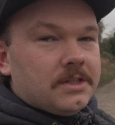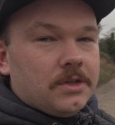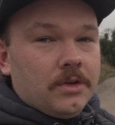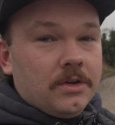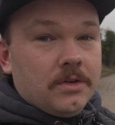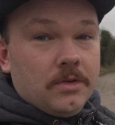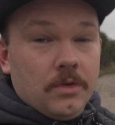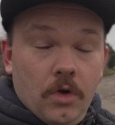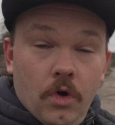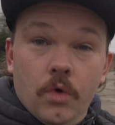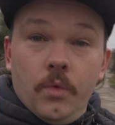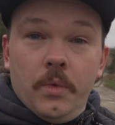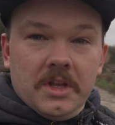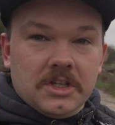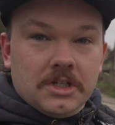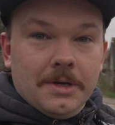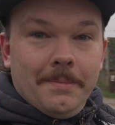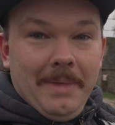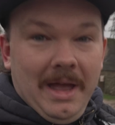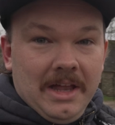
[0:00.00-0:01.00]
on, all
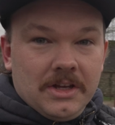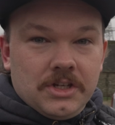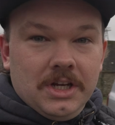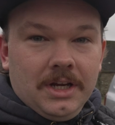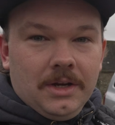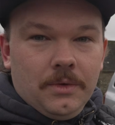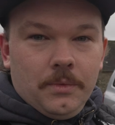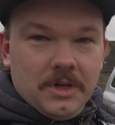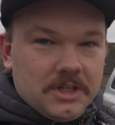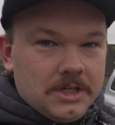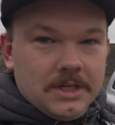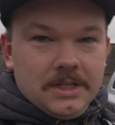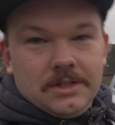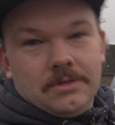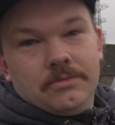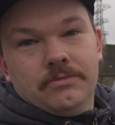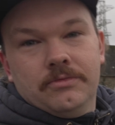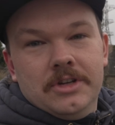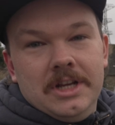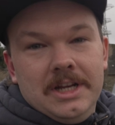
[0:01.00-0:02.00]
which are matching, which
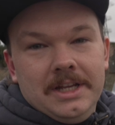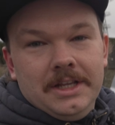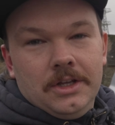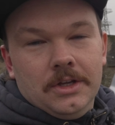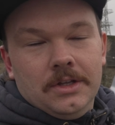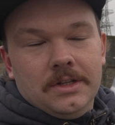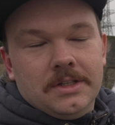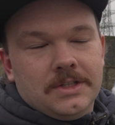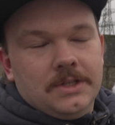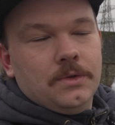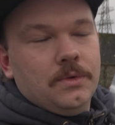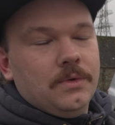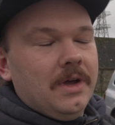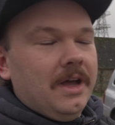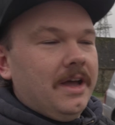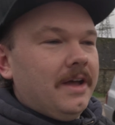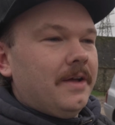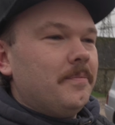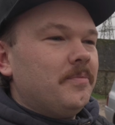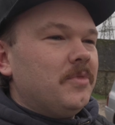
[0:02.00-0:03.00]
is really good
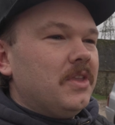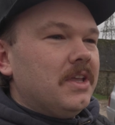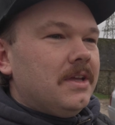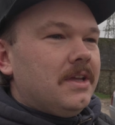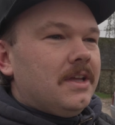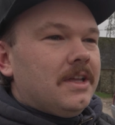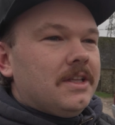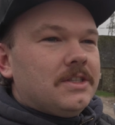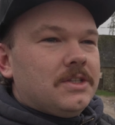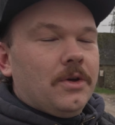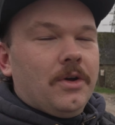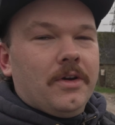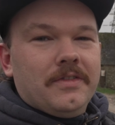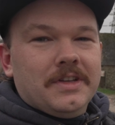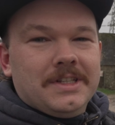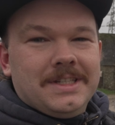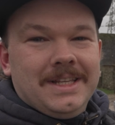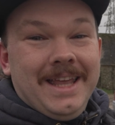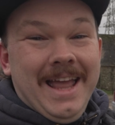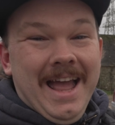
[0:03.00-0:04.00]
to
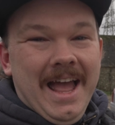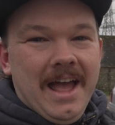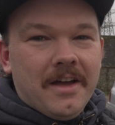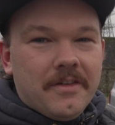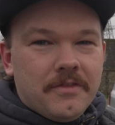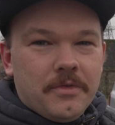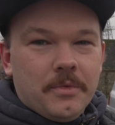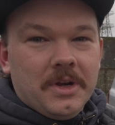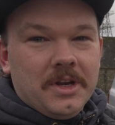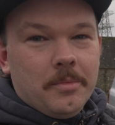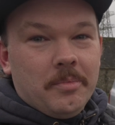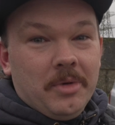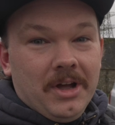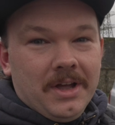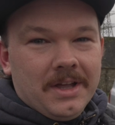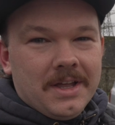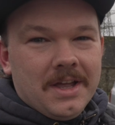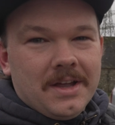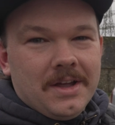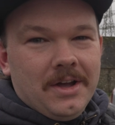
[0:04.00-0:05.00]
obviously have when you're
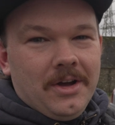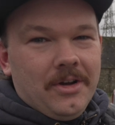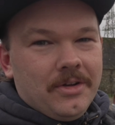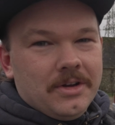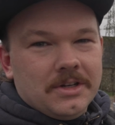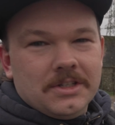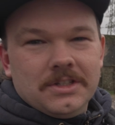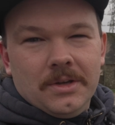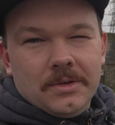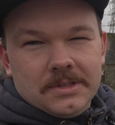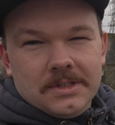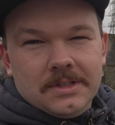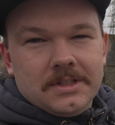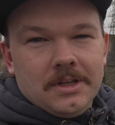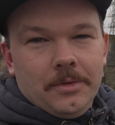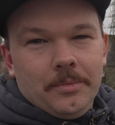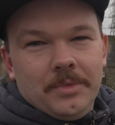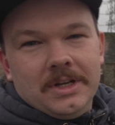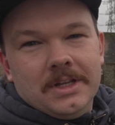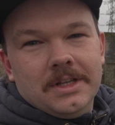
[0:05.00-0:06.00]
buying a car. It shows that
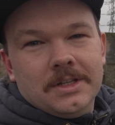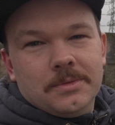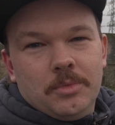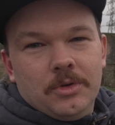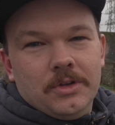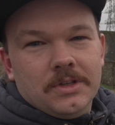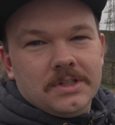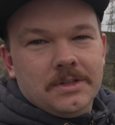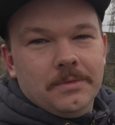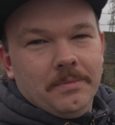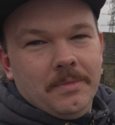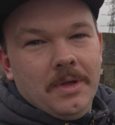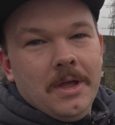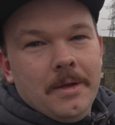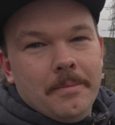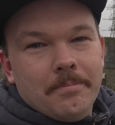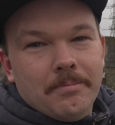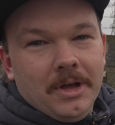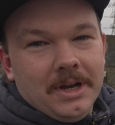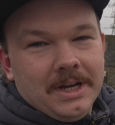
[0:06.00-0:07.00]
somebody has put some
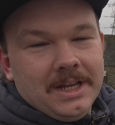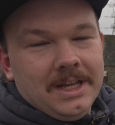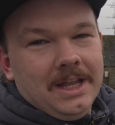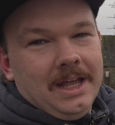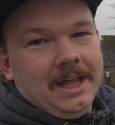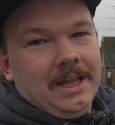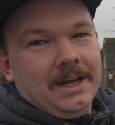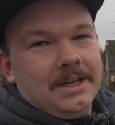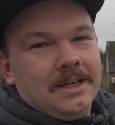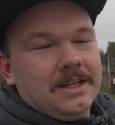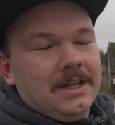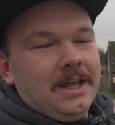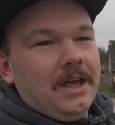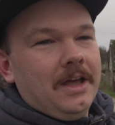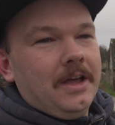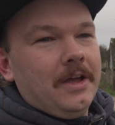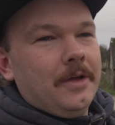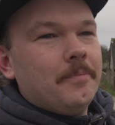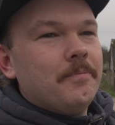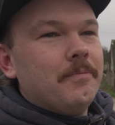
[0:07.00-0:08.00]
money and
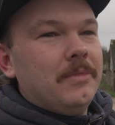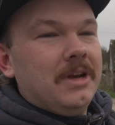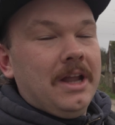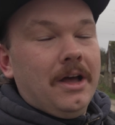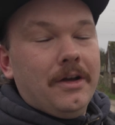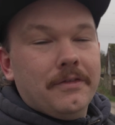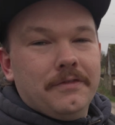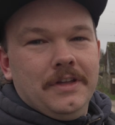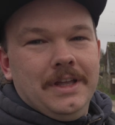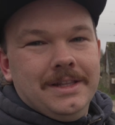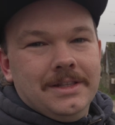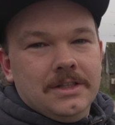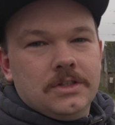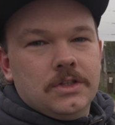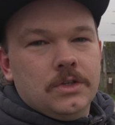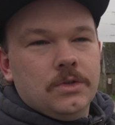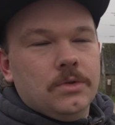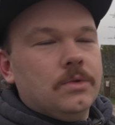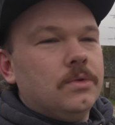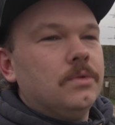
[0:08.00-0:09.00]
love
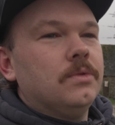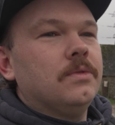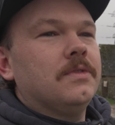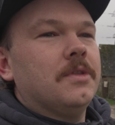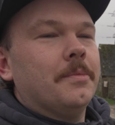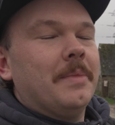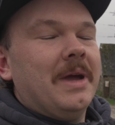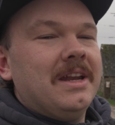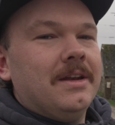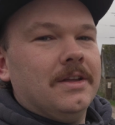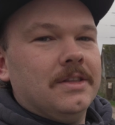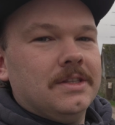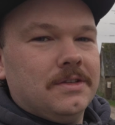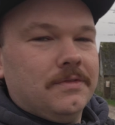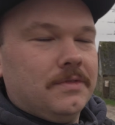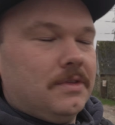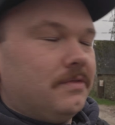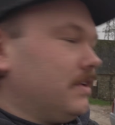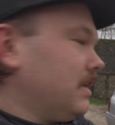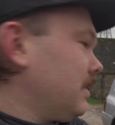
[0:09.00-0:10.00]
into the maintenance
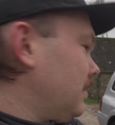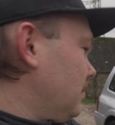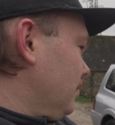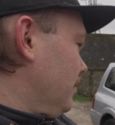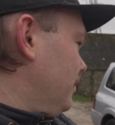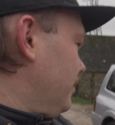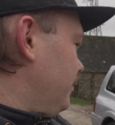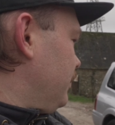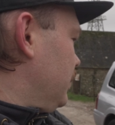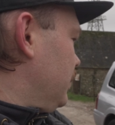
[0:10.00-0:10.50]
of the vehicle.